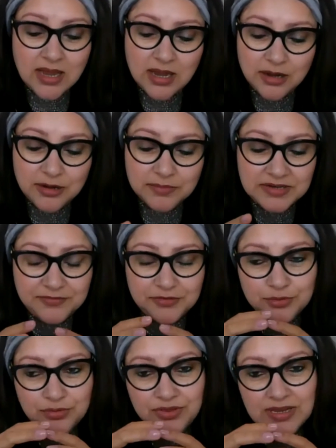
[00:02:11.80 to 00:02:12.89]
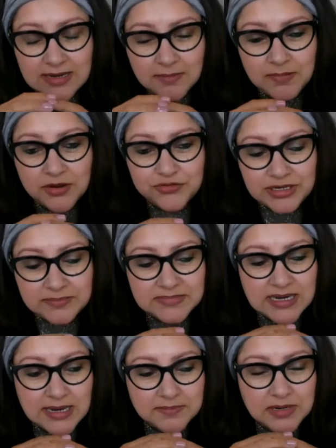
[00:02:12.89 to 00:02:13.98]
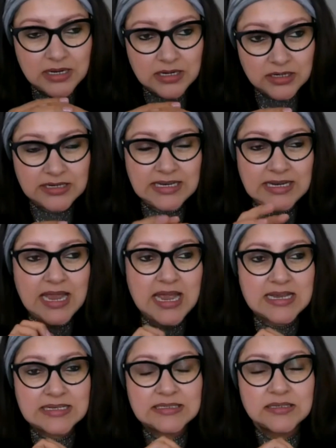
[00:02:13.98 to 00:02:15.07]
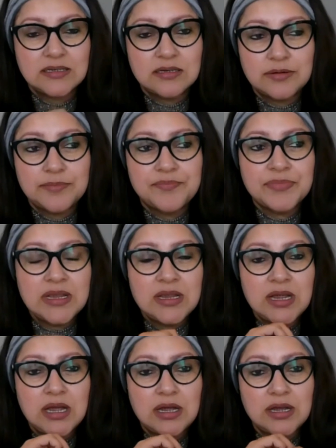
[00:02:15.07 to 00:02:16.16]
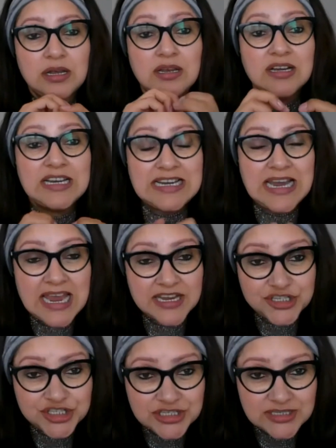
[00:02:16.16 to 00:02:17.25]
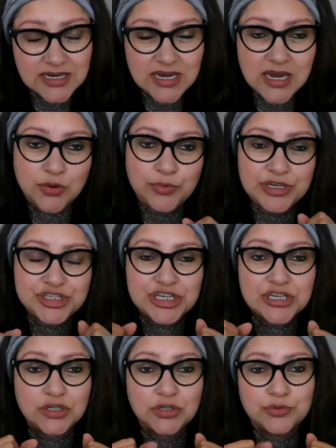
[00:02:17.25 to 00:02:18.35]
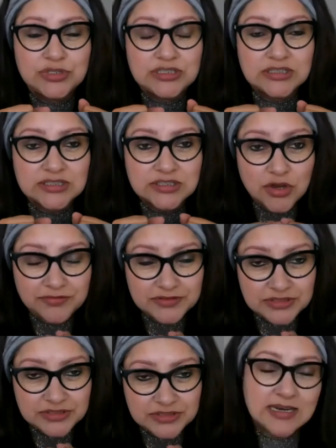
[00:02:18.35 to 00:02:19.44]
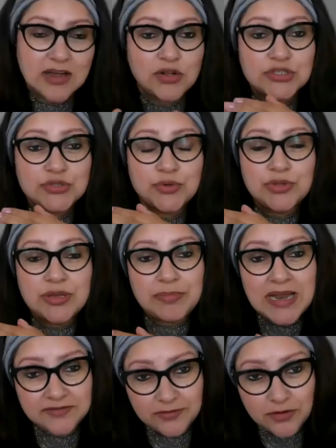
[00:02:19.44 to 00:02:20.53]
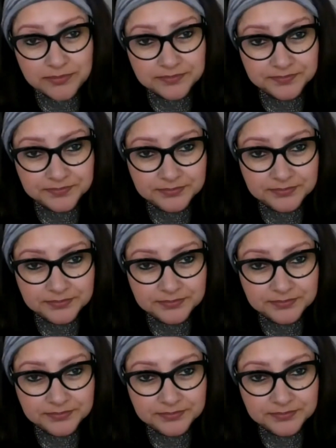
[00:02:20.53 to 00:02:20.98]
If you think about Dreamtime Learning as a learning engine, which includes the software and also the platform,